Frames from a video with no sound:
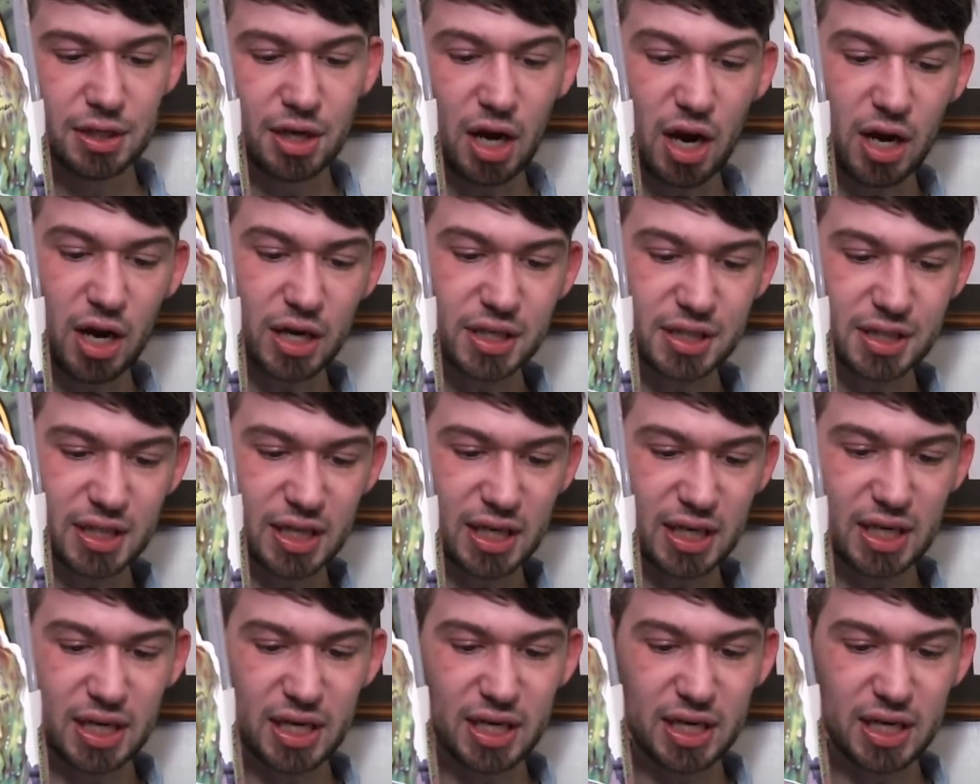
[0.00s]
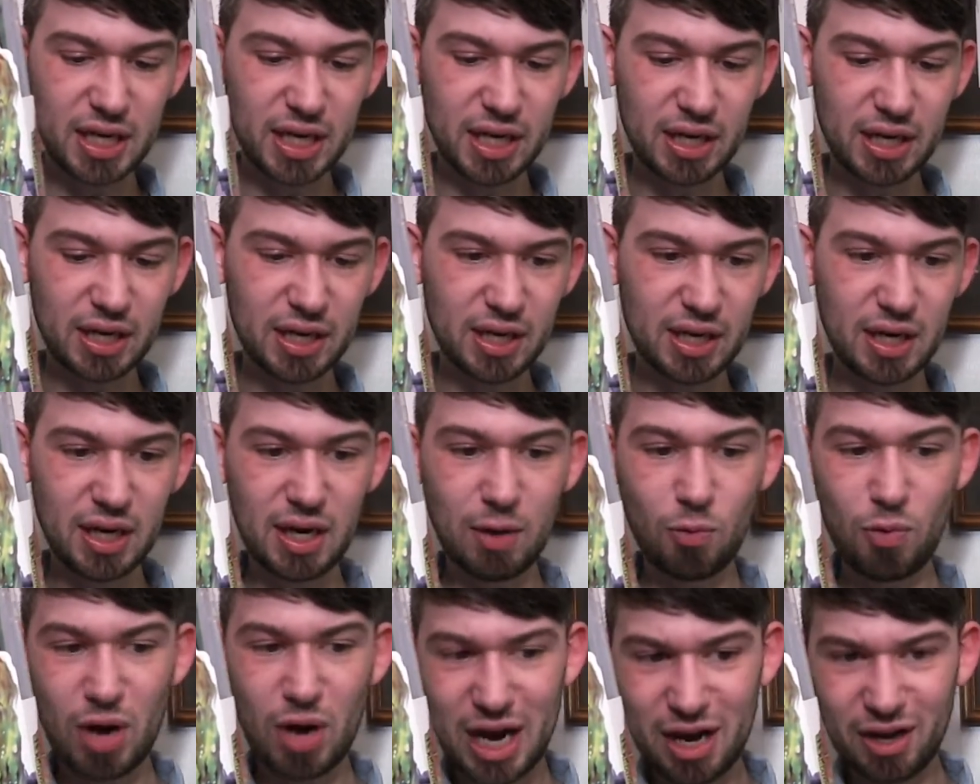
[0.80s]
Noxie,
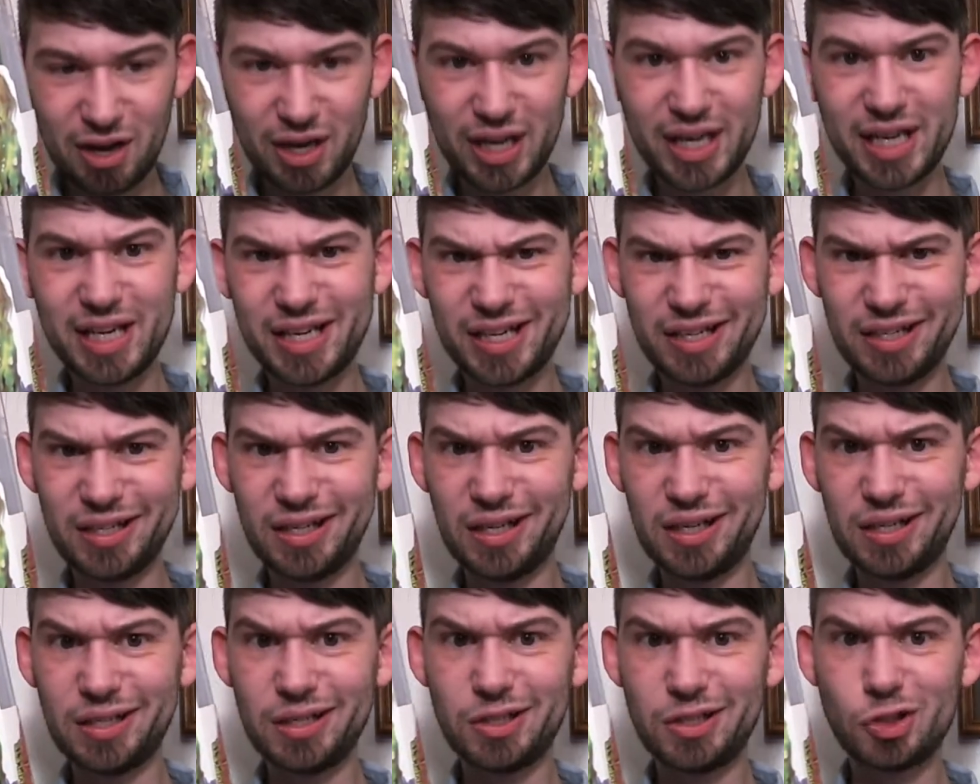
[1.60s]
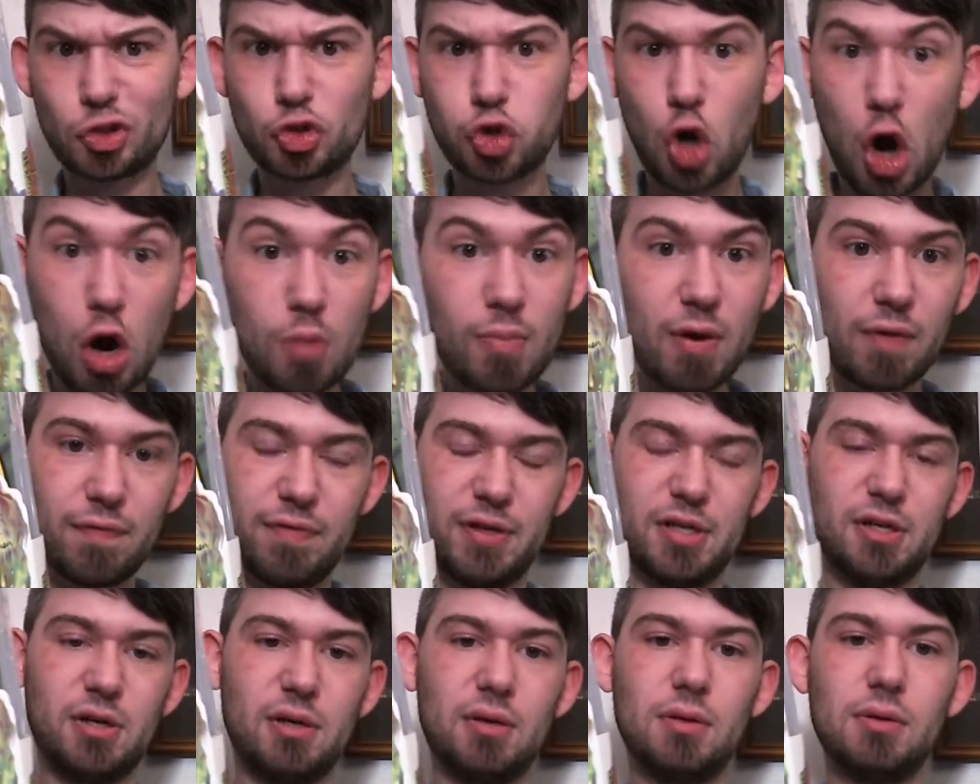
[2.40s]
while in
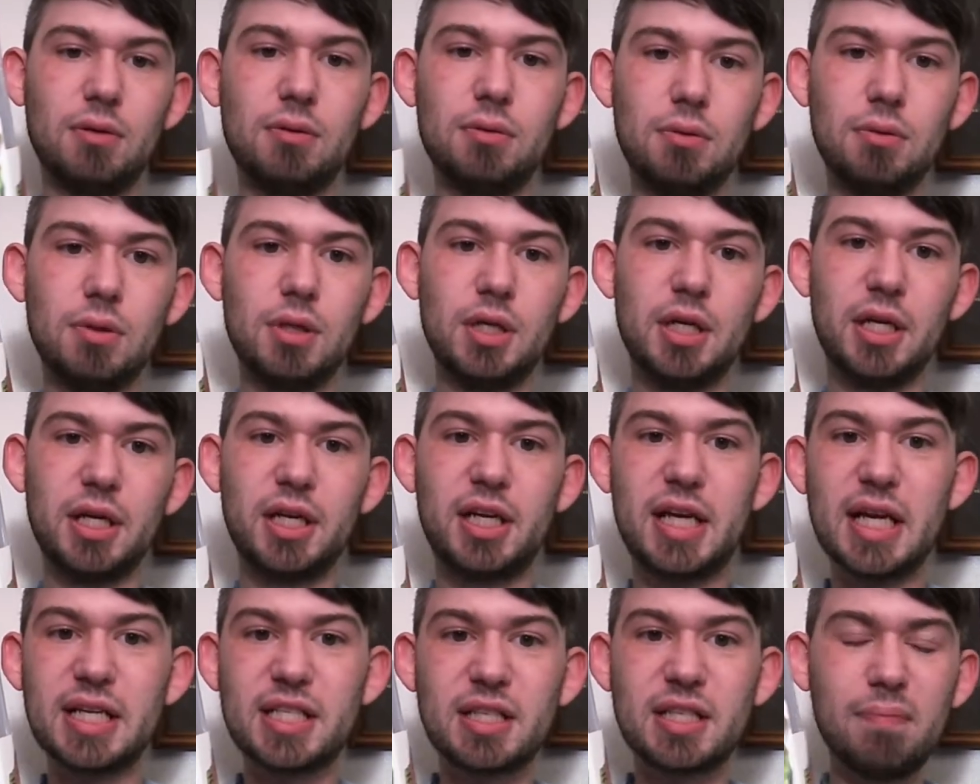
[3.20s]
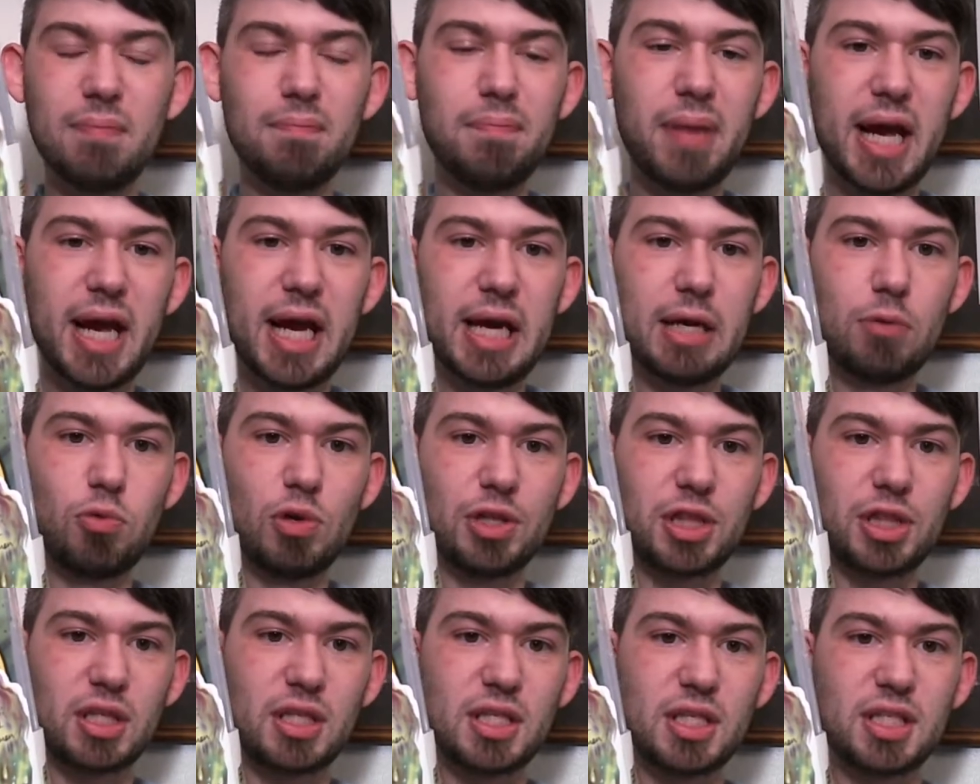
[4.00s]
Tromaville, gets in bed
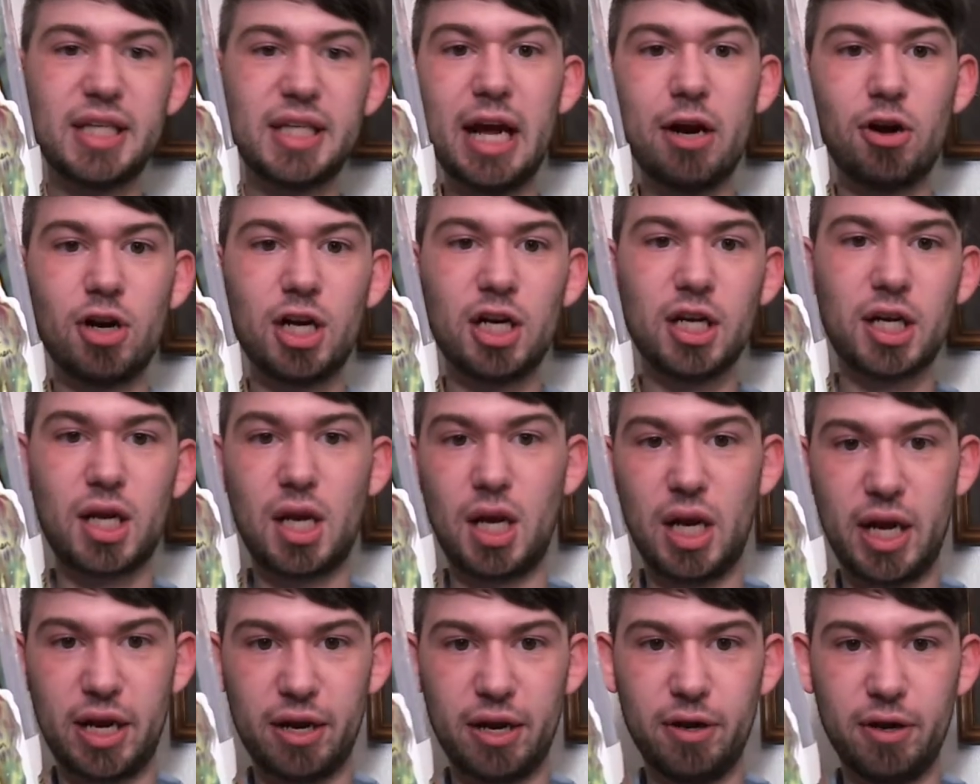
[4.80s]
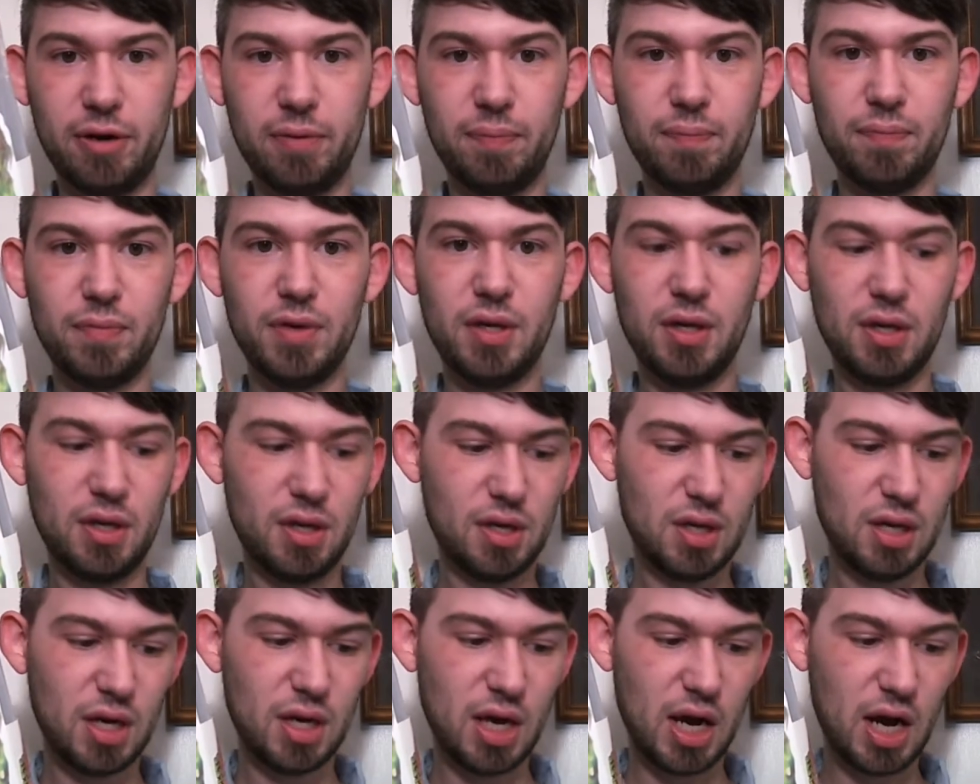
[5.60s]
with Sarah Claire,
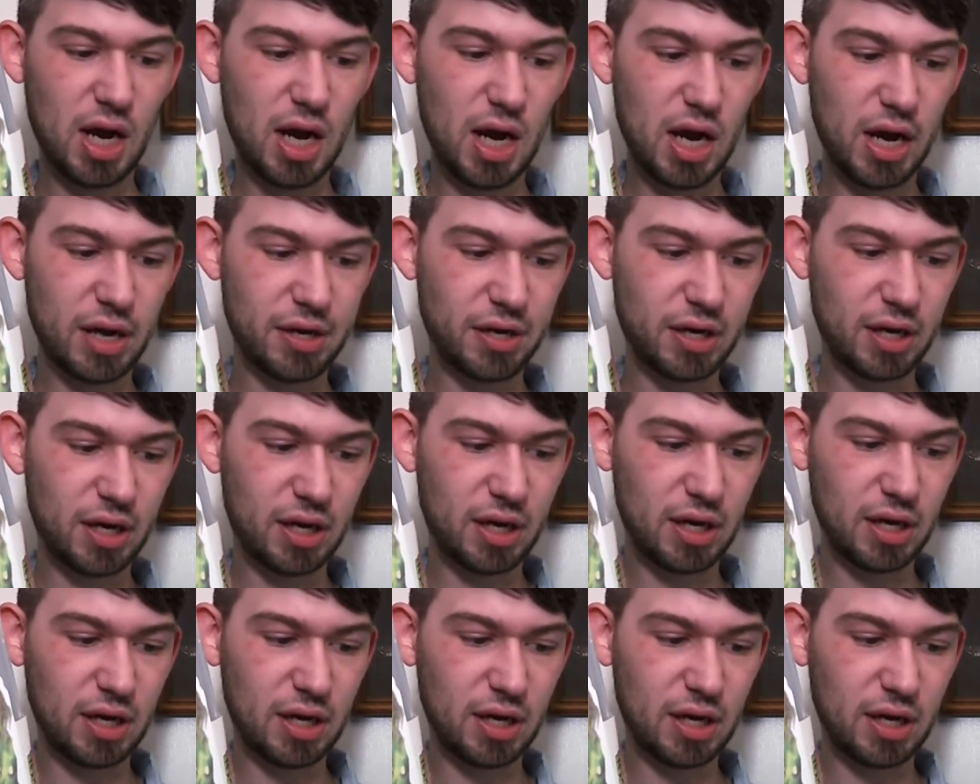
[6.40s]
and